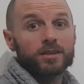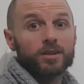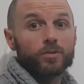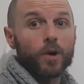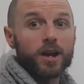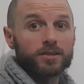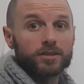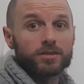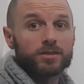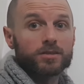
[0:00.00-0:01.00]

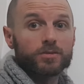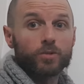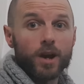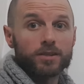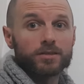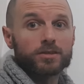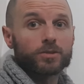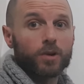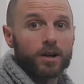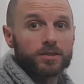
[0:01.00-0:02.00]
weighted
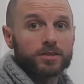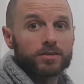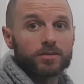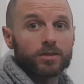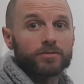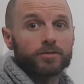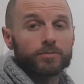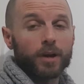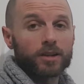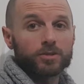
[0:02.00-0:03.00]
squats, so
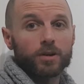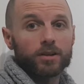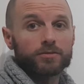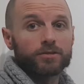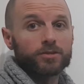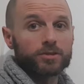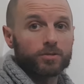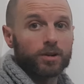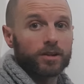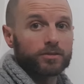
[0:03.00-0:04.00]
back squat, front
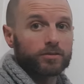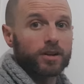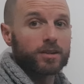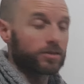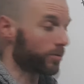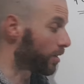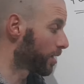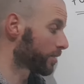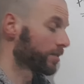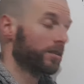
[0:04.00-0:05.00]
squat, overhead
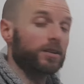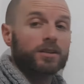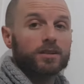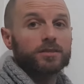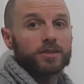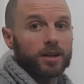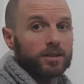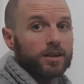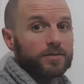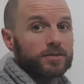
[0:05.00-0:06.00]
squat,
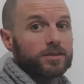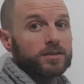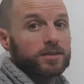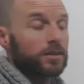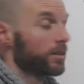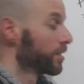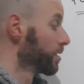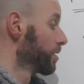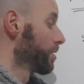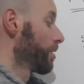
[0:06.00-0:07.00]
deadlifts.
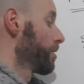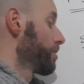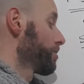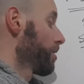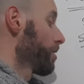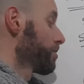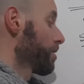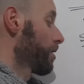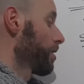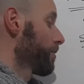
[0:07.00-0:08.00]

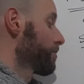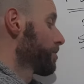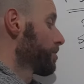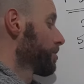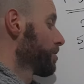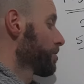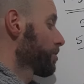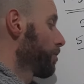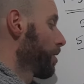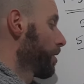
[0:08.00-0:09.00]
Deadlifts,
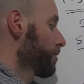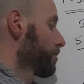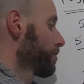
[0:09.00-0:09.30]
squat,